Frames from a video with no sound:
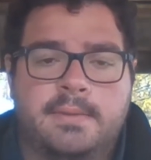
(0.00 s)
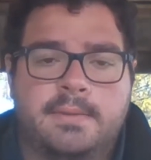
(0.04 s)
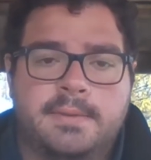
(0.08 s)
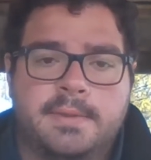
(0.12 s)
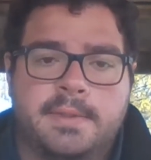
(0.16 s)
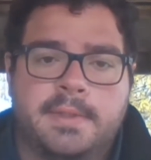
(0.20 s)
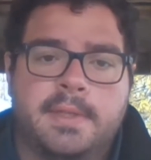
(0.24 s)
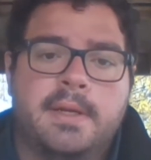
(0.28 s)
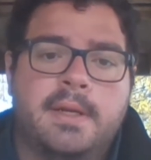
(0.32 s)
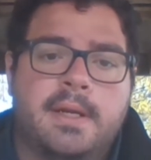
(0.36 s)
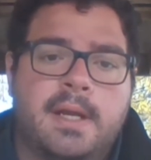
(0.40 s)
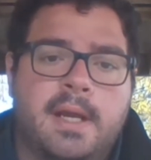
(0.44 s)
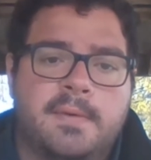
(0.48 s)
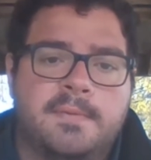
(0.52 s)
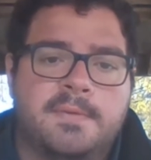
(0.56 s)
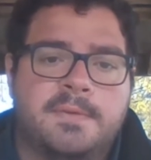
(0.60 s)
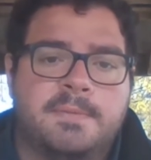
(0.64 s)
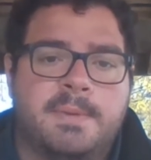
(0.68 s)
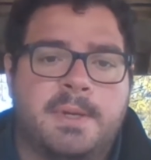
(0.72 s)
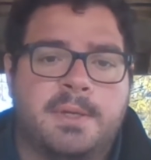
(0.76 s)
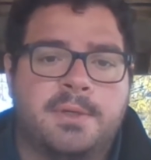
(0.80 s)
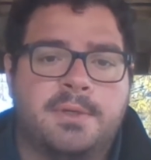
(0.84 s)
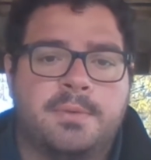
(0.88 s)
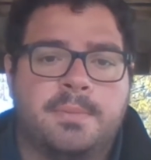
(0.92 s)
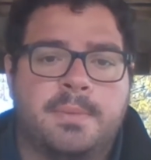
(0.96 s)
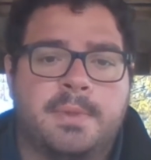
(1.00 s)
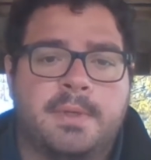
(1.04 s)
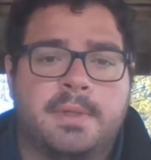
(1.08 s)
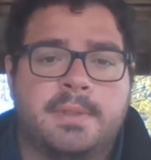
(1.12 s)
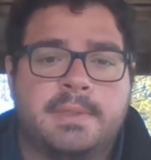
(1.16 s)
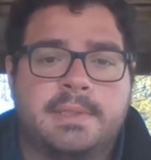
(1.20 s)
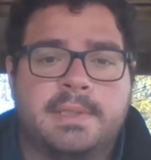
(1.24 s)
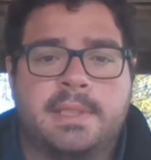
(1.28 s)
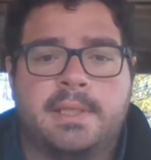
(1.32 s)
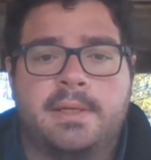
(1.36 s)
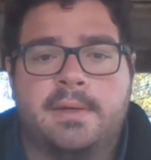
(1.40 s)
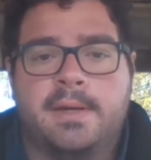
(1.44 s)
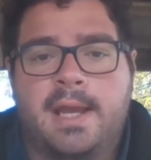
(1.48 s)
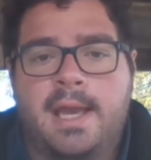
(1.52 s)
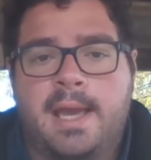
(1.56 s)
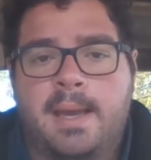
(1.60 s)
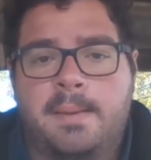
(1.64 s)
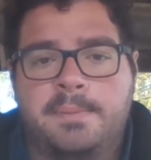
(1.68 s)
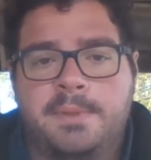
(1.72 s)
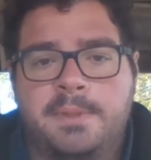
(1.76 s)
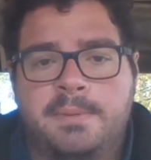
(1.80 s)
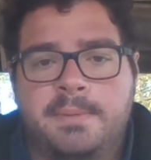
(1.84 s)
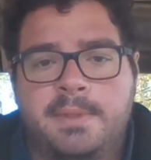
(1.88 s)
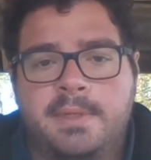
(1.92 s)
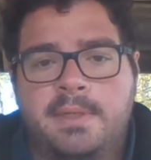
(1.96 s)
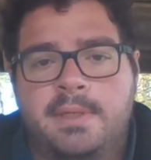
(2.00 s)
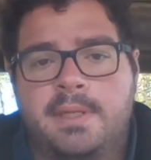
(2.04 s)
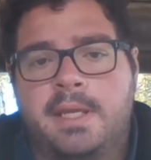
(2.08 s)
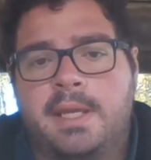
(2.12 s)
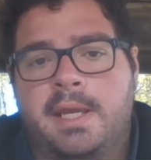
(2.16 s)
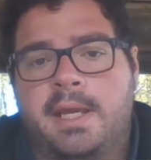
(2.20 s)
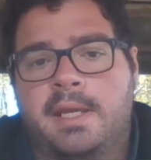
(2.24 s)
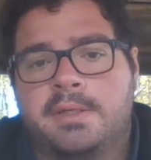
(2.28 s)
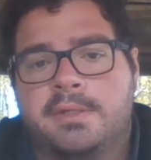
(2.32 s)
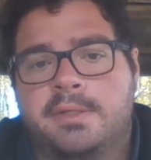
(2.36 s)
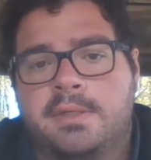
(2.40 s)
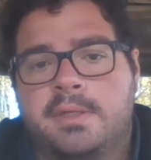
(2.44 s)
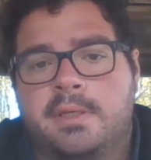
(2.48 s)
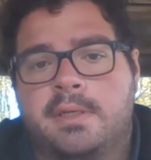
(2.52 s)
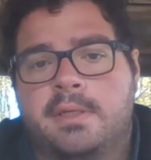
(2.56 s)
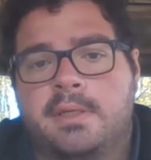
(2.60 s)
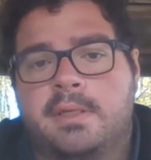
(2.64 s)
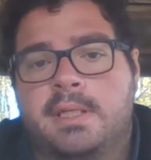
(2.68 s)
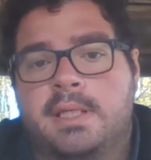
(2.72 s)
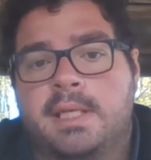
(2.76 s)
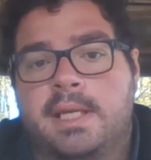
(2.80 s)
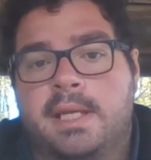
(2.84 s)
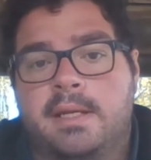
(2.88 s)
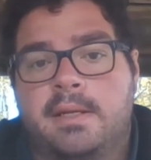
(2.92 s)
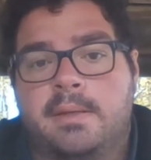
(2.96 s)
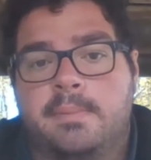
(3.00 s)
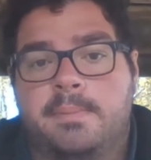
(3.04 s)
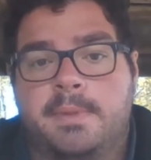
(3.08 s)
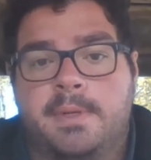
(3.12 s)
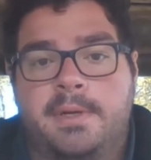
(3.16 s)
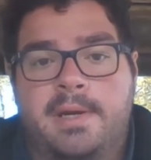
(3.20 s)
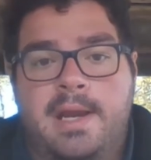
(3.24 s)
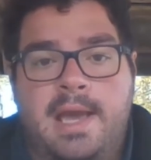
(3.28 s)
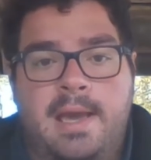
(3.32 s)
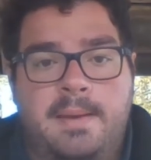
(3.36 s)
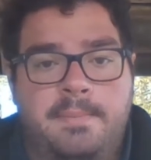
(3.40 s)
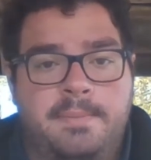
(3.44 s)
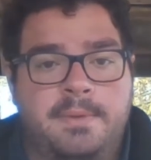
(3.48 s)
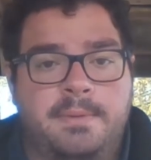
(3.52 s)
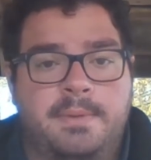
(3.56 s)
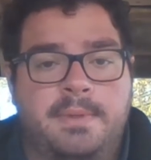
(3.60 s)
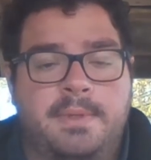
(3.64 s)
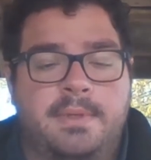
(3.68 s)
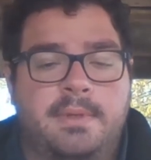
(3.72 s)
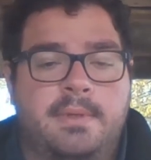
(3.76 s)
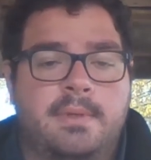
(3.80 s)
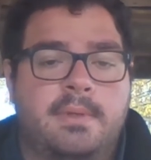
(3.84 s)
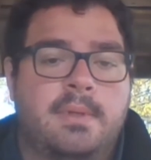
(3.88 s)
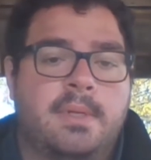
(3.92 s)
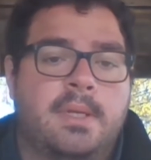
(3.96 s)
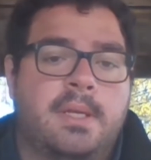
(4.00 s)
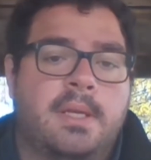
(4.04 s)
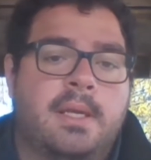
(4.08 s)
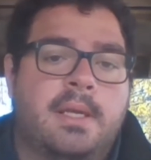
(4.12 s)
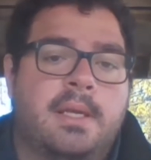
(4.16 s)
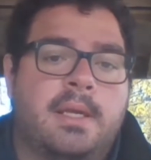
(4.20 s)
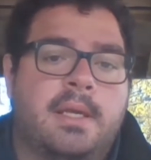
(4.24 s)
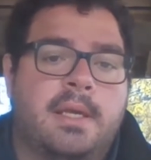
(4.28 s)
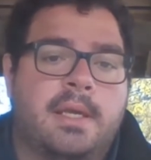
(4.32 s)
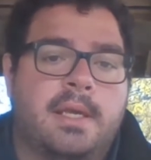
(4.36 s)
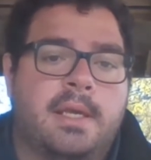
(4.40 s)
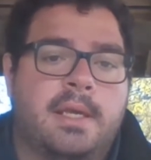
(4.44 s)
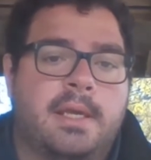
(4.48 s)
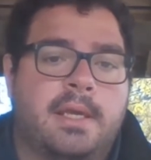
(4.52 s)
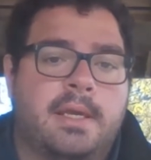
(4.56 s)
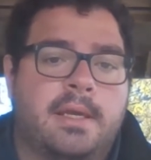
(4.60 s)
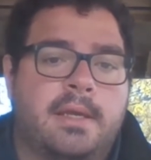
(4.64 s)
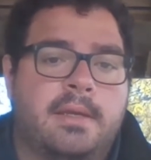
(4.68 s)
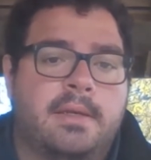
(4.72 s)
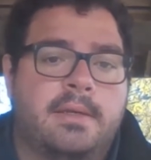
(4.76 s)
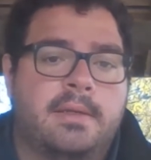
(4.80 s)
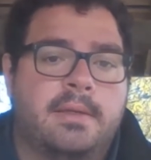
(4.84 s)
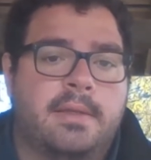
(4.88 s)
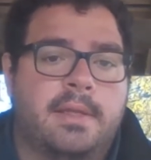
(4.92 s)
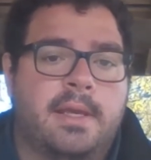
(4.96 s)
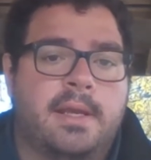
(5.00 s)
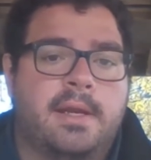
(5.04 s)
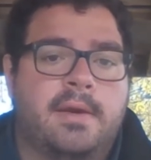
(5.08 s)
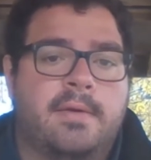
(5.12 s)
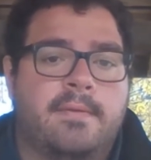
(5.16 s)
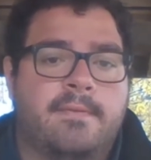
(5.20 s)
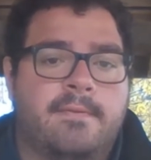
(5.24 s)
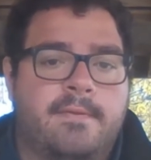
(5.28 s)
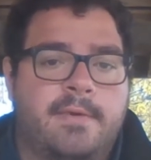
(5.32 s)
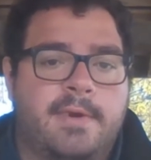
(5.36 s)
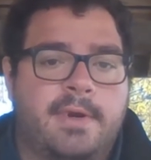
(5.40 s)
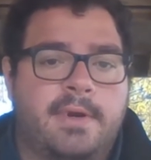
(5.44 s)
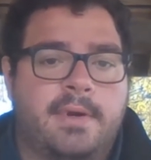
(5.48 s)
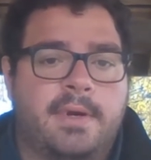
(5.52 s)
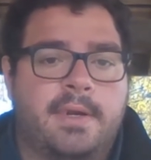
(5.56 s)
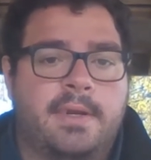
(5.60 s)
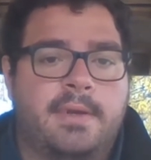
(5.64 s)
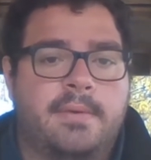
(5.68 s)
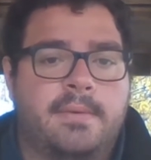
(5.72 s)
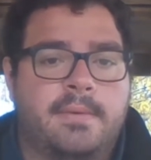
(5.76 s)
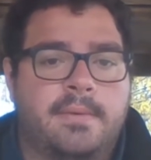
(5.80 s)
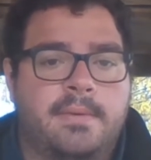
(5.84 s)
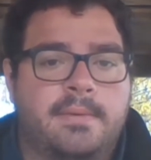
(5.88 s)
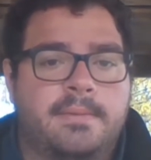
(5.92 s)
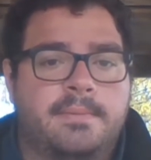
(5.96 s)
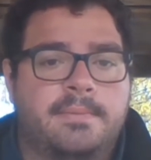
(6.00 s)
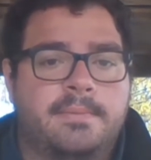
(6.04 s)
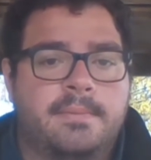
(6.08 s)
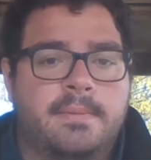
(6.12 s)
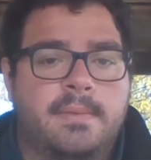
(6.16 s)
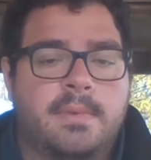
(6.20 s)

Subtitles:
So they're kind of special because in their abdomen, they actually can light up their abdomen, and they are very cool.